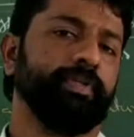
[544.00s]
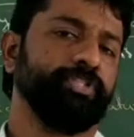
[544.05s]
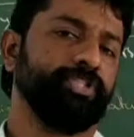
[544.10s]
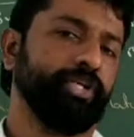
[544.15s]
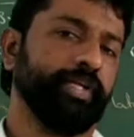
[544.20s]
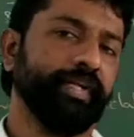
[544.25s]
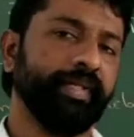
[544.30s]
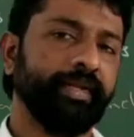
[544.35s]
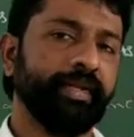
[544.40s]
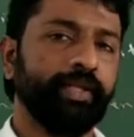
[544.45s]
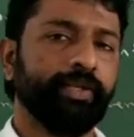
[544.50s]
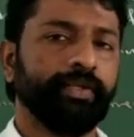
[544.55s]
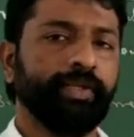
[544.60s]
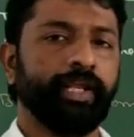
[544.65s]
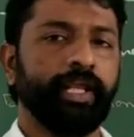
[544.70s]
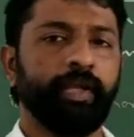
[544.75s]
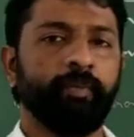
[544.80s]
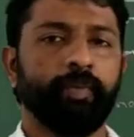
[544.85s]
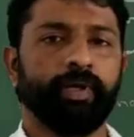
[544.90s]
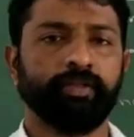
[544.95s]
generic
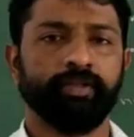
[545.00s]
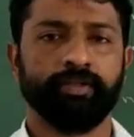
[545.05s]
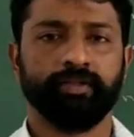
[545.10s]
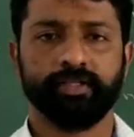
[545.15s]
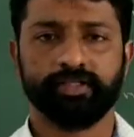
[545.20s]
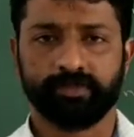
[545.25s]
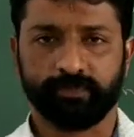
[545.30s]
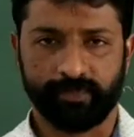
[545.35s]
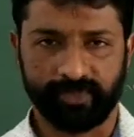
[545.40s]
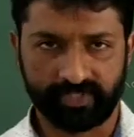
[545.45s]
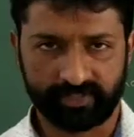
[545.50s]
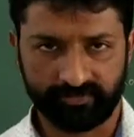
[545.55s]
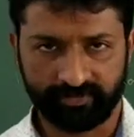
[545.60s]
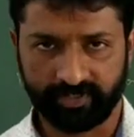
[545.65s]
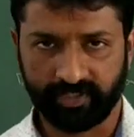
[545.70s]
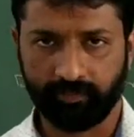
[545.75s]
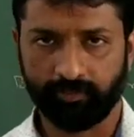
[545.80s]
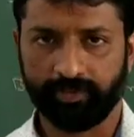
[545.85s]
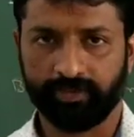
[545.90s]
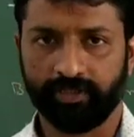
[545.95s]
name and then the
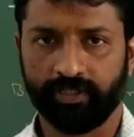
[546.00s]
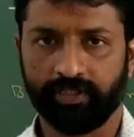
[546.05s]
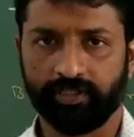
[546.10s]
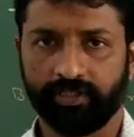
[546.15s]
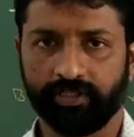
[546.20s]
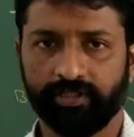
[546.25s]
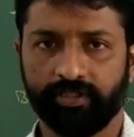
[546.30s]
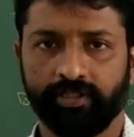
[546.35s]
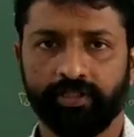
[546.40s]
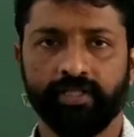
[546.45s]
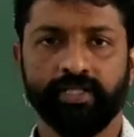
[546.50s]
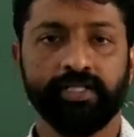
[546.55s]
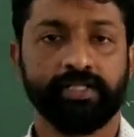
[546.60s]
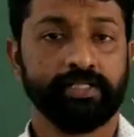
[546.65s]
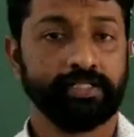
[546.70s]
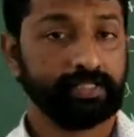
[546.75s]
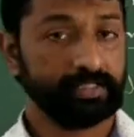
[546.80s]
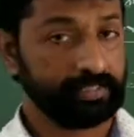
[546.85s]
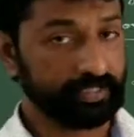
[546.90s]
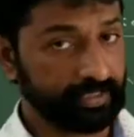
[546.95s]
specific
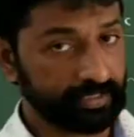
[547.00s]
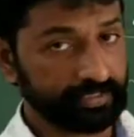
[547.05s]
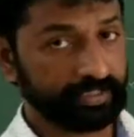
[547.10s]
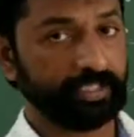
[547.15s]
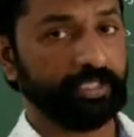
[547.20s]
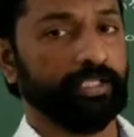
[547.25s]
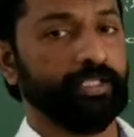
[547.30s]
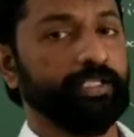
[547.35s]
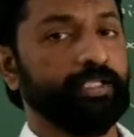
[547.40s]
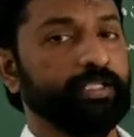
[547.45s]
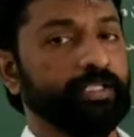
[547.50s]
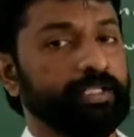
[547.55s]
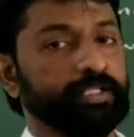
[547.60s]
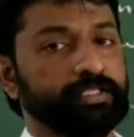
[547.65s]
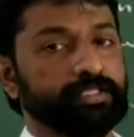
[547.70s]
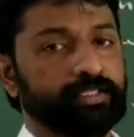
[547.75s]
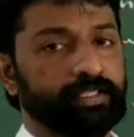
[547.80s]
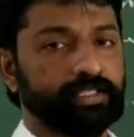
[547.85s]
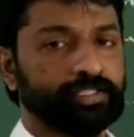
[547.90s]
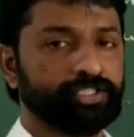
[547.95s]
epithet. Such a
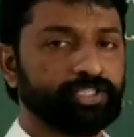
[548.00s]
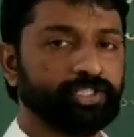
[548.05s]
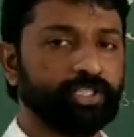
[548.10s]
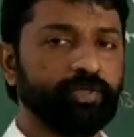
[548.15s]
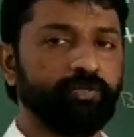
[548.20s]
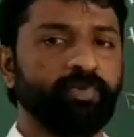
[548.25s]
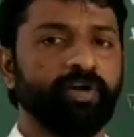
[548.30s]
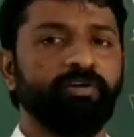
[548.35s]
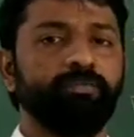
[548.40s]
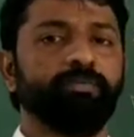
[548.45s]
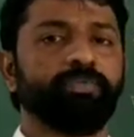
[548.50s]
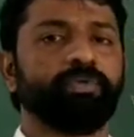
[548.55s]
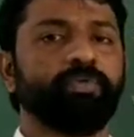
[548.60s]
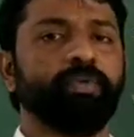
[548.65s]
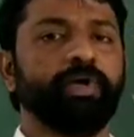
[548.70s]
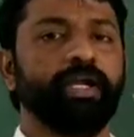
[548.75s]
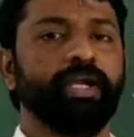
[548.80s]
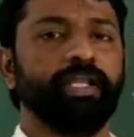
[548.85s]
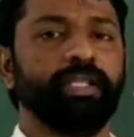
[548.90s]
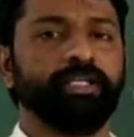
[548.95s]
system of
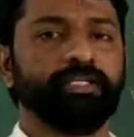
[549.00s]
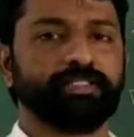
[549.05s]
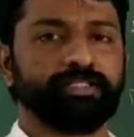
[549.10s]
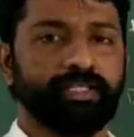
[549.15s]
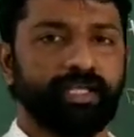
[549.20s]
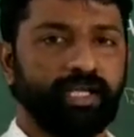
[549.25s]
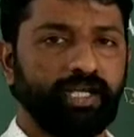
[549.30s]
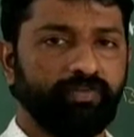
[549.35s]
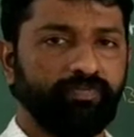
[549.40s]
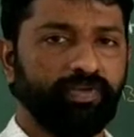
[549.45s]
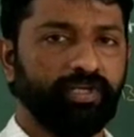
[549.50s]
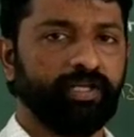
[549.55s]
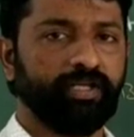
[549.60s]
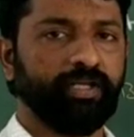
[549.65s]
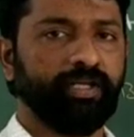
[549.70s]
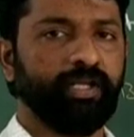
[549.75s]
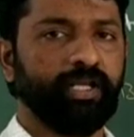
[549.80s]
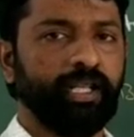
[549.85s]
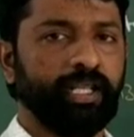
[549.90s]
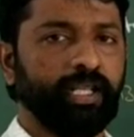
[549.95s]
providing scientific
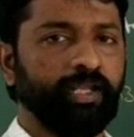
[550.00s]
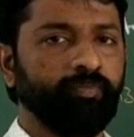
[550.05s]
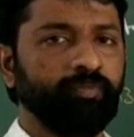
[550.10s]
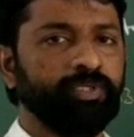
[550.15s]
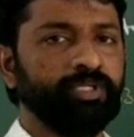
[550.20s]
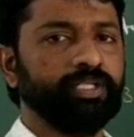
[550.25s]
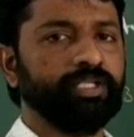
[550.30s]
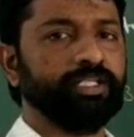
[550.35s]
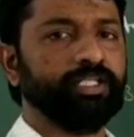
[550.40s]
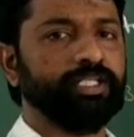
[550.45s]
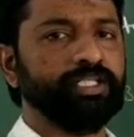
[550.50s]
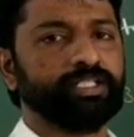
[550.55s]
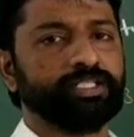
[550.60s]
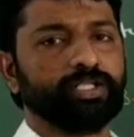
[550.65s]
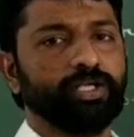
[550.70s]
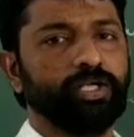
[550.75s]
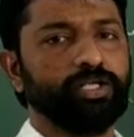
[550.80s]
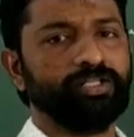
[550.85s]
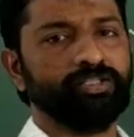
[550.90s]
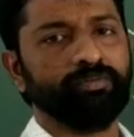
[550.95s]
name is
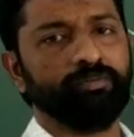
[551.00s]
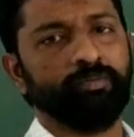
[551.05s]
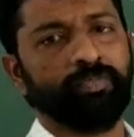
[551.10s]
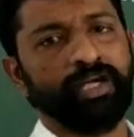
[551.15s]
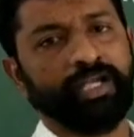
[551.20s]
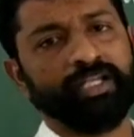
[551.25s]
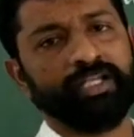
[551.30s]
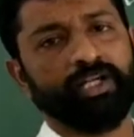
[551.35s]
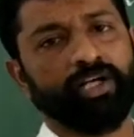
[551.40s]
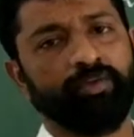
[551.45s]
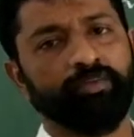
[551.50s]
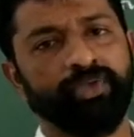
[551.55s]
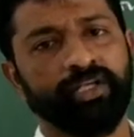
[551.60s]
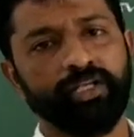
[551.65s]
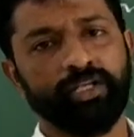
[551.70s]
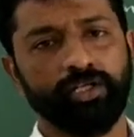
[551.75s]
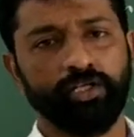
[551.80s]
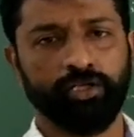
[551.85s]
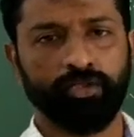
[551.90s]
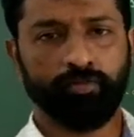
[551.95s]
called
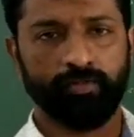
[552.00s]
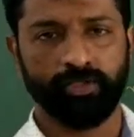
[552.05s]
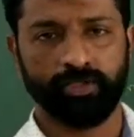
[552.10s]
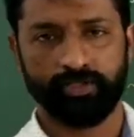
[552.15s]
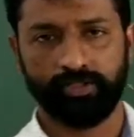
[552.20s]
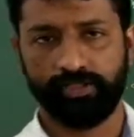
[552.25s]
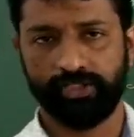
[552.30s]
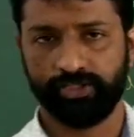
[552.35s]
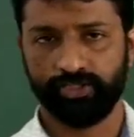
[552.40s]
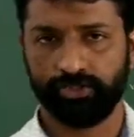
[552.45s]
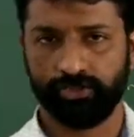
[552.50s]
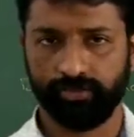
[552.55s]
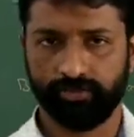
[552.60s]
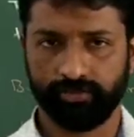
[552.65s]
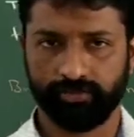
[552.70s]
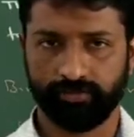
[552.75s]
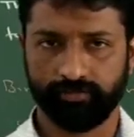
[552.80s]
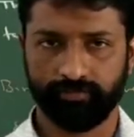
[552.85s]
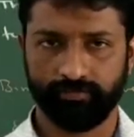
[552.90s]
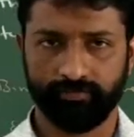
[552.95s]
binomial nomenclature.
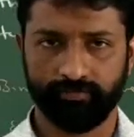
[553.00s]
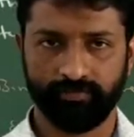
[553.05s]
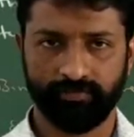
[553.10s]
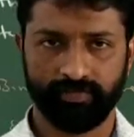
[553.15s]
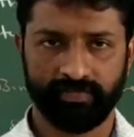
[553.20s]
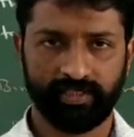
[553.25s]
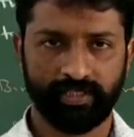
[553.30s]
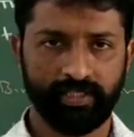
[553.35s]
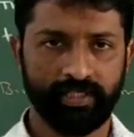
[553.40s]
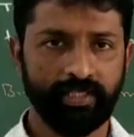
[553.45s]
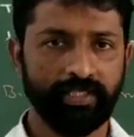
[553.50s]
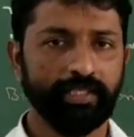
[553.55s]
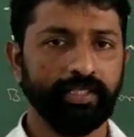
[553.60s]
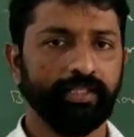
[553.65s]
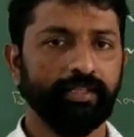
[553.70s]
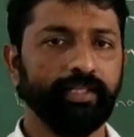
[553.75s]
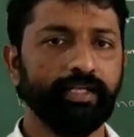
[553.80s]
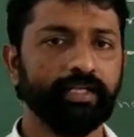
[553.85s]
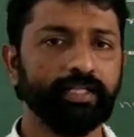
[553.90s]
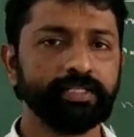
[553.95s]

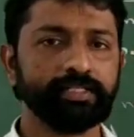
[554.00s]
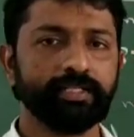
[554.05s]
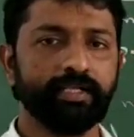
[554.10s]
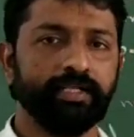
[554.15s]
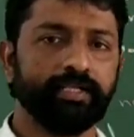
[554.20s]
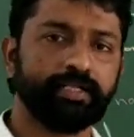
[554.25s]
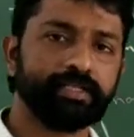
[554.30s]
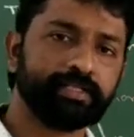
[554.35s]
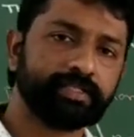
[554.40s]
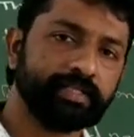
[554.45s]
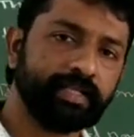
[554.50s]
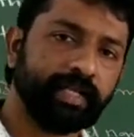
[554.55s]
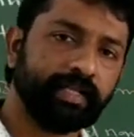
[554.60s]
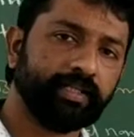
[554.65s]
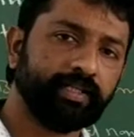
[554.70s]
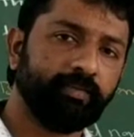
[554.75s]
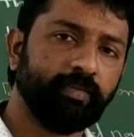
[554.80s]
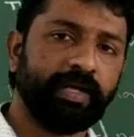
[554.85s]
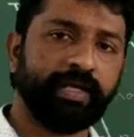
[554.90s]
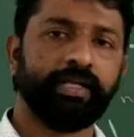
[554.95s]
Let us
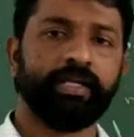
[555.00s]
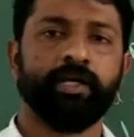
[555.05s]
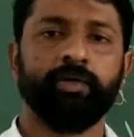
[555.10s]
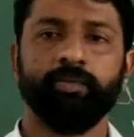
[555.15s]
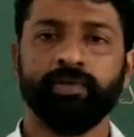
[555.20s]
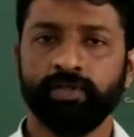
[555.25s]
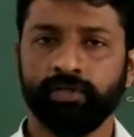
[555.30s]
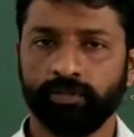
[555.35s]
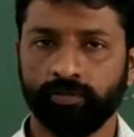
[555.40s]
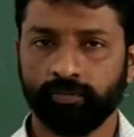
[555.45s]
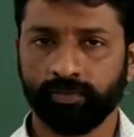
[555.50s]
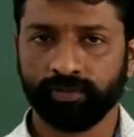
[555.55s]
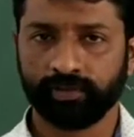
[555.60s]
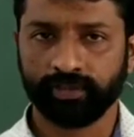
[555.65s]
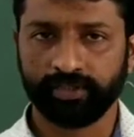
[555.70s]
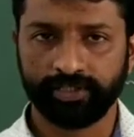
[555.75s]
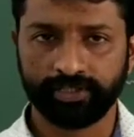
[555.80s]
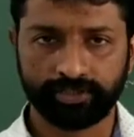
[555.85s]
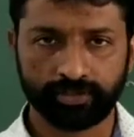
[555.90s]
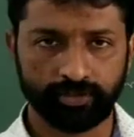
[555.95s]
understand the binomial
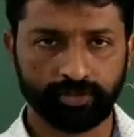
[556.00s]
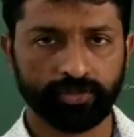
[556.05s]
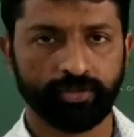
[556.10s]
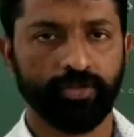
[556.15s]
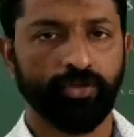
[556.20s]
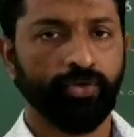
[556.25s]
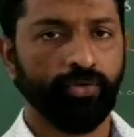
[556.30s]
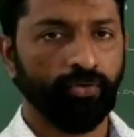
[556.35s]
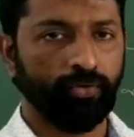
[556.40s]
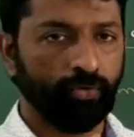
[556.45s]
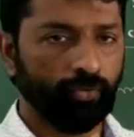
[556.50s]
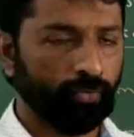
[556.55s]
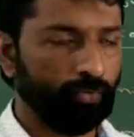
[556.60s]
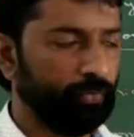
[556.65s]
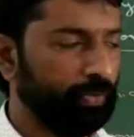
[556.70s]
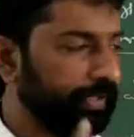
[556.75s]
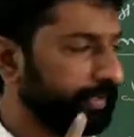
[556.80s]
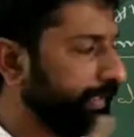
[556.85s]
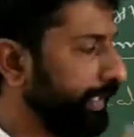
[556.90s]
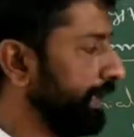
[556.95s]
nomenclature
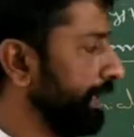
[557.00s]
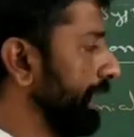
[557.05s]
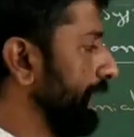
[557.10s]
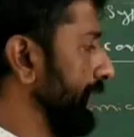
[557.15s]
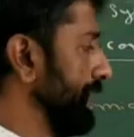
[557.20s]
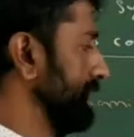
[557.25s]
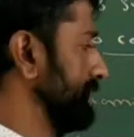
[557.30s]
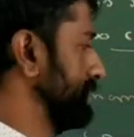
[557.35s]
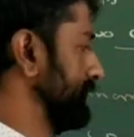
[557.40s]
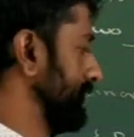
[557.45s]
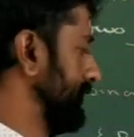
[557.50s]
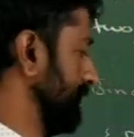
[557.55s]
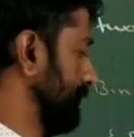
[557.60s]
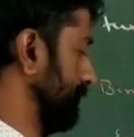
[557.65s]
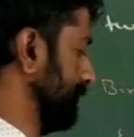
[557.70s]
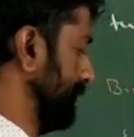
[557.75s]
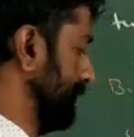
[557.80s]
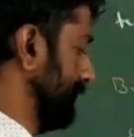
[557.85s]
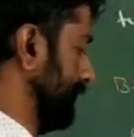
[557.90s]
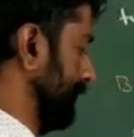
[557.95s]
with an
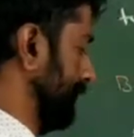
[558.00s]
example.